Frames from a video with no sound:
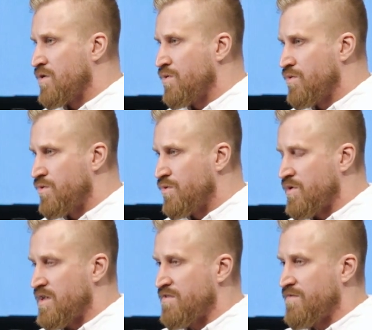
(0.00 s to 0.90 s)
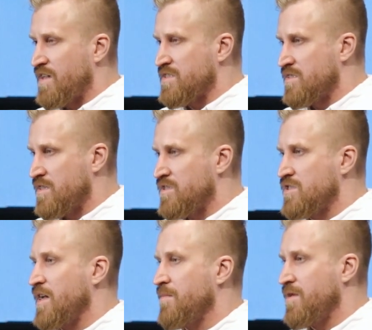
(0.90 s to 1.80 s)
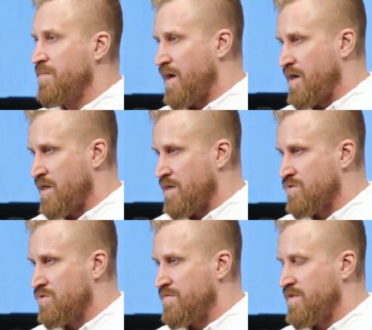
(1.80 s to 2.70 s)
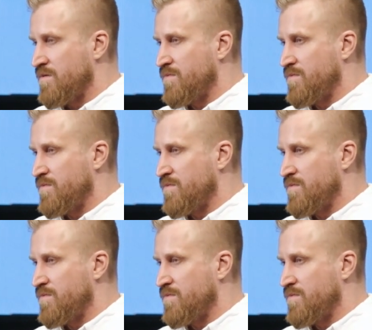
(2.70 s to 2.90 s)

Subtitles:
who invest their time and money to develop the